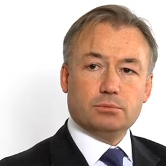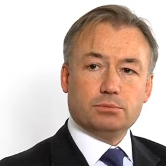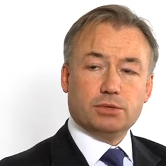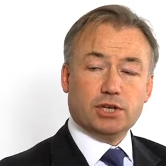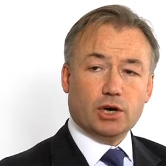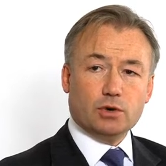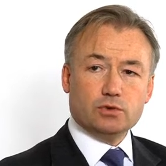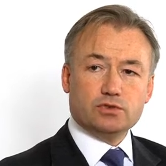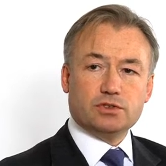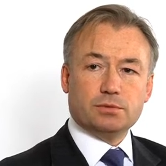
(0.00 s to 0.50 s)

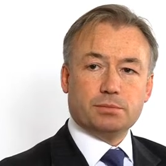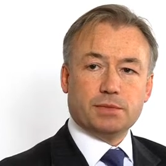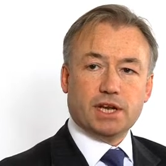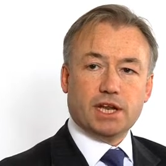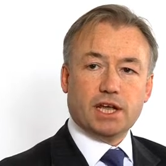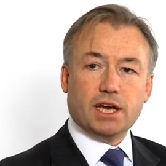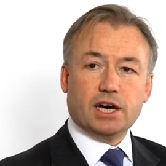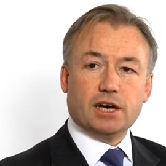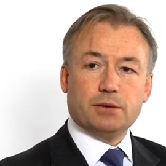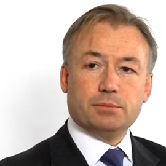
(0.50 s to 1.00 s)
but
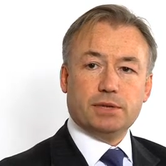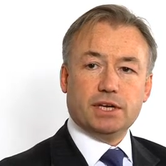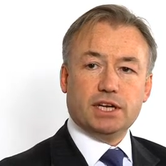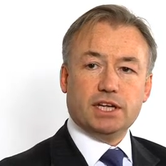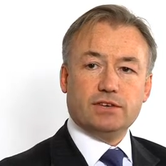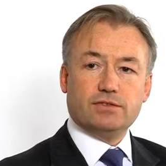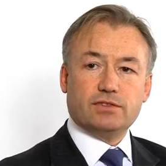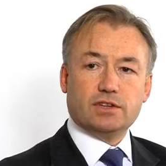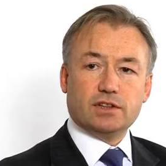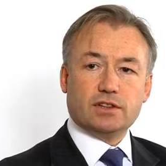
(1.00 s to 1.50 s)
ultimately I
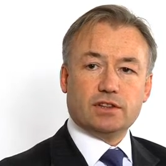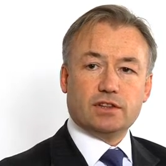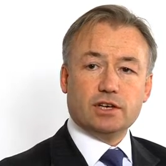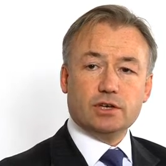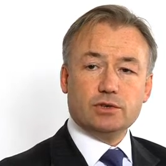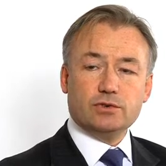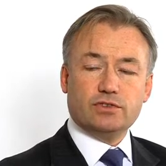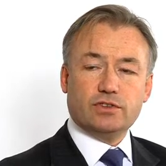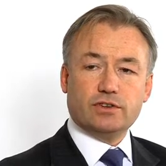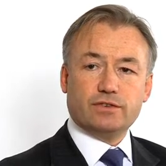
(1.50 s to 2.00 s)
believe that
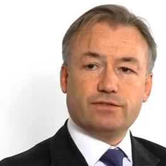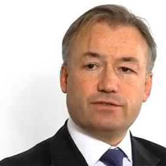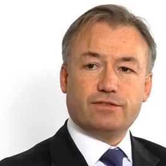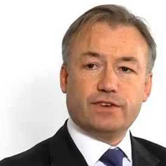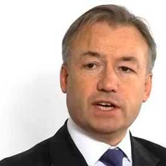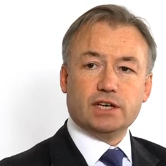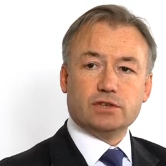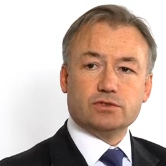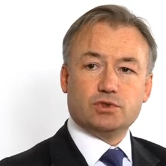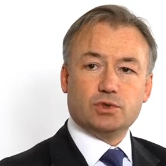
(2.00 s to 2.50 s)
those that
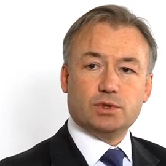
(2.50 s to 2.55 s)
fail